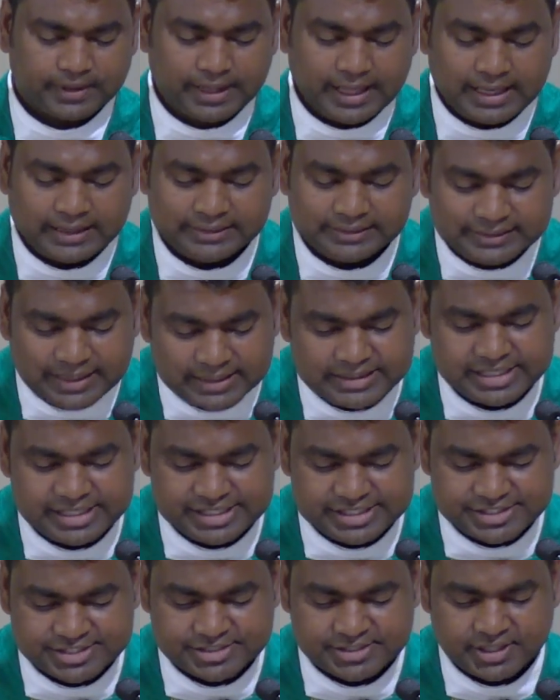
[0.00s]
And that
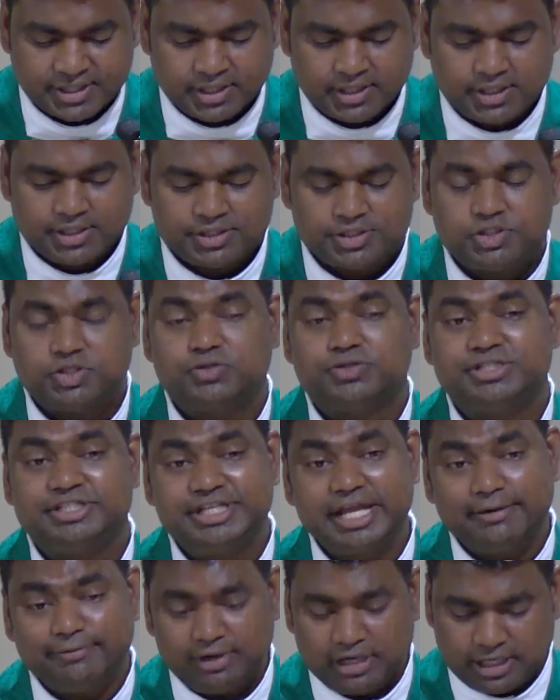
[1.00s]
is to
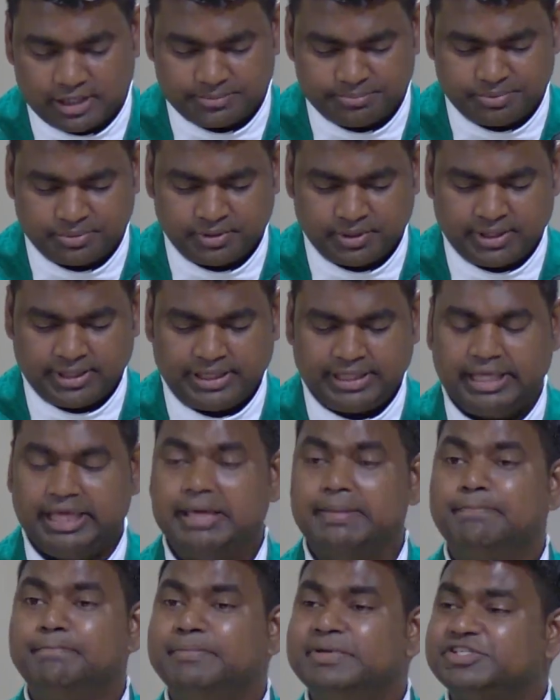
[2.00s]
develop a
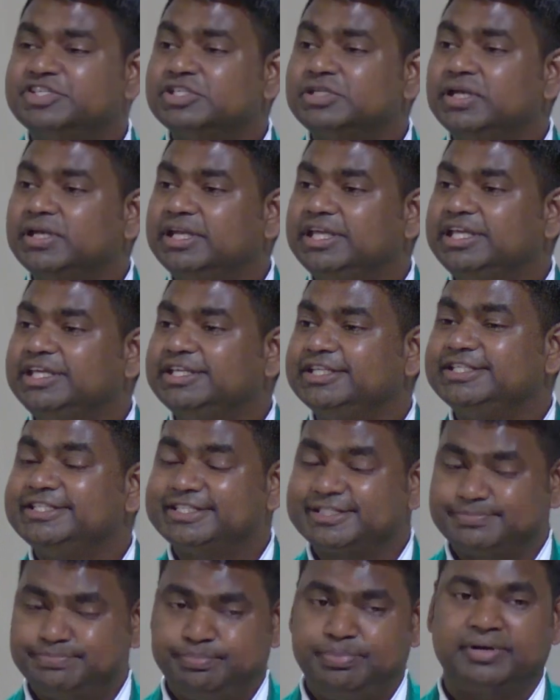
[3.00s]
missionary
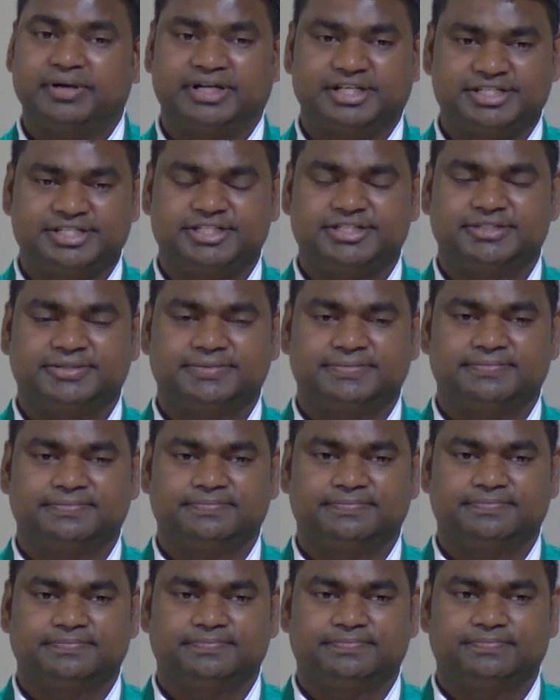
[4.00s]
spirit.
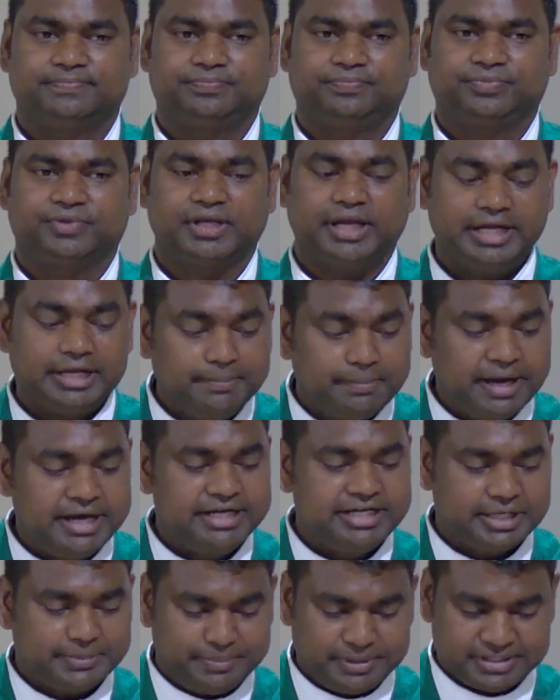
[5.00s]
And my
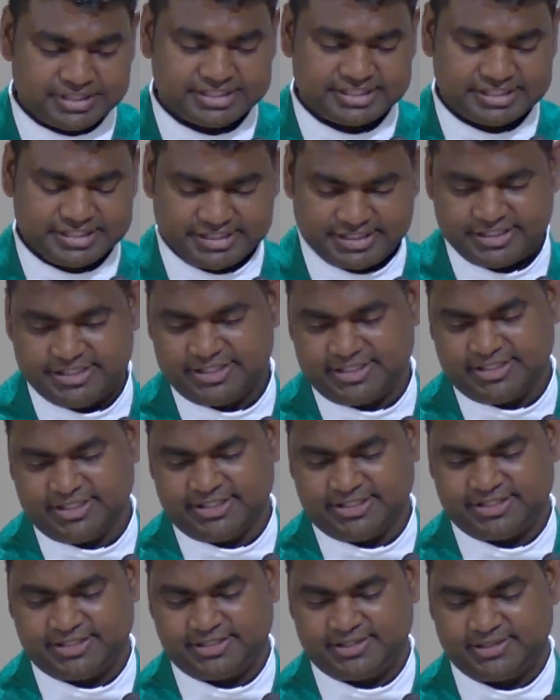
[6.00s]
dear brothers and
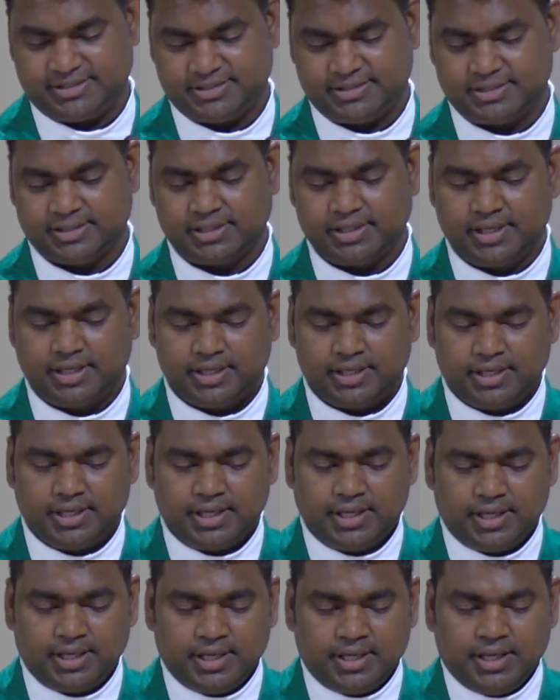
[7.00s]
sisters,
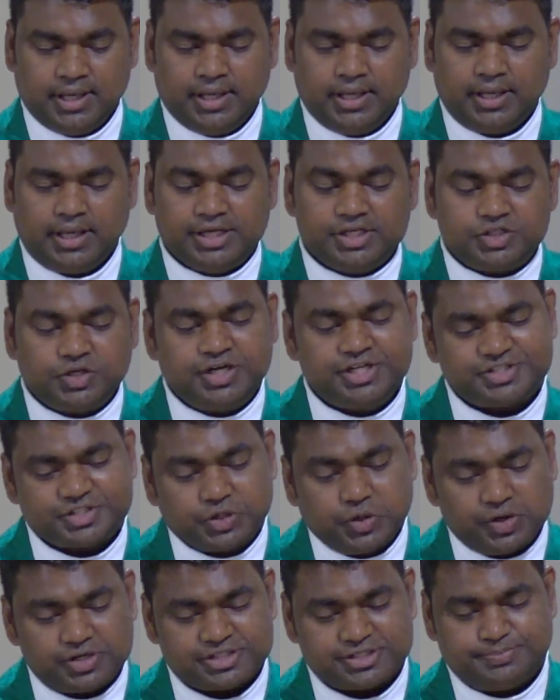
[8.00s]
in today's
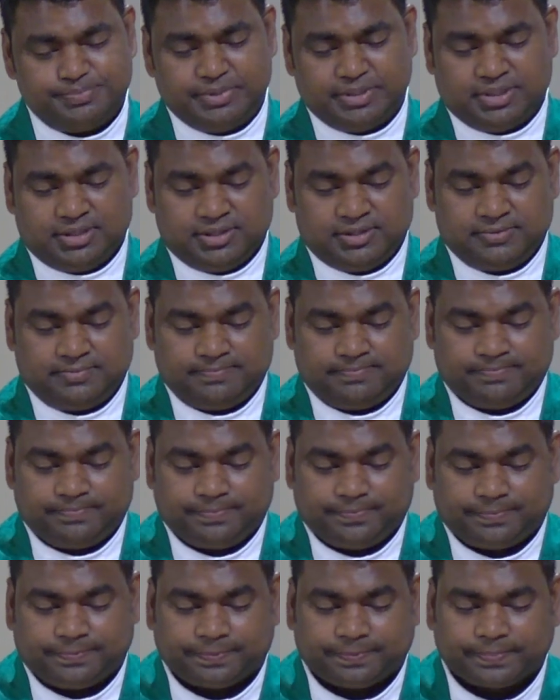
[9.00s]
gospel,
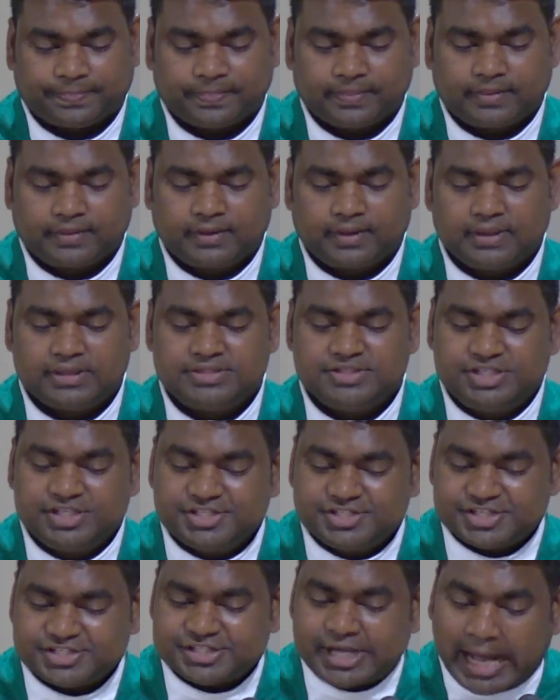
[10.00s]

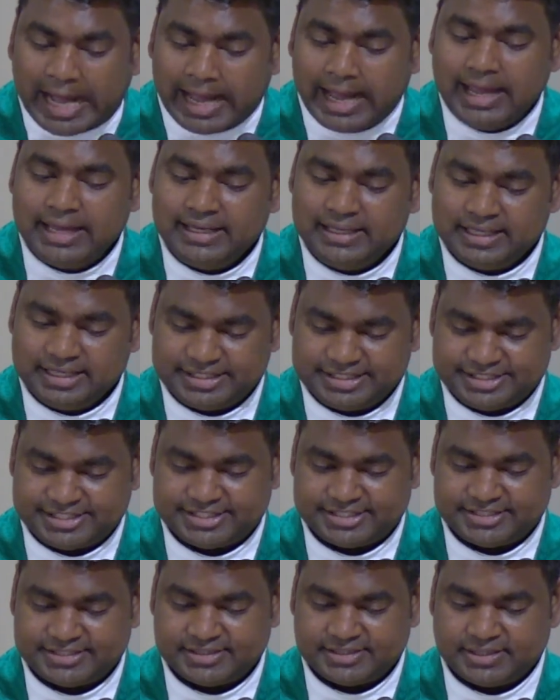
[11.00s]
Jesus
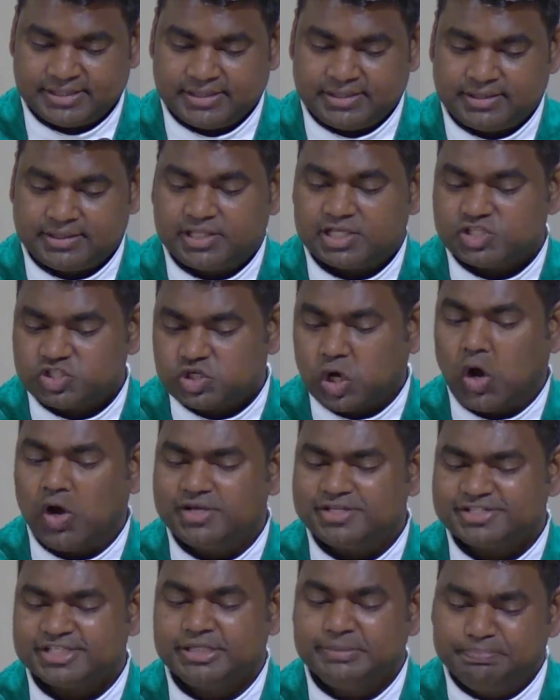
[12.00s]
highlights the
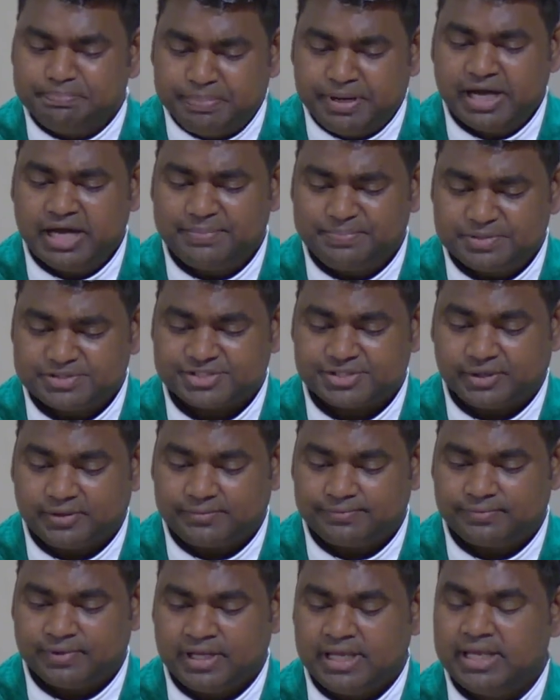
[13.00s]
choice and purpose of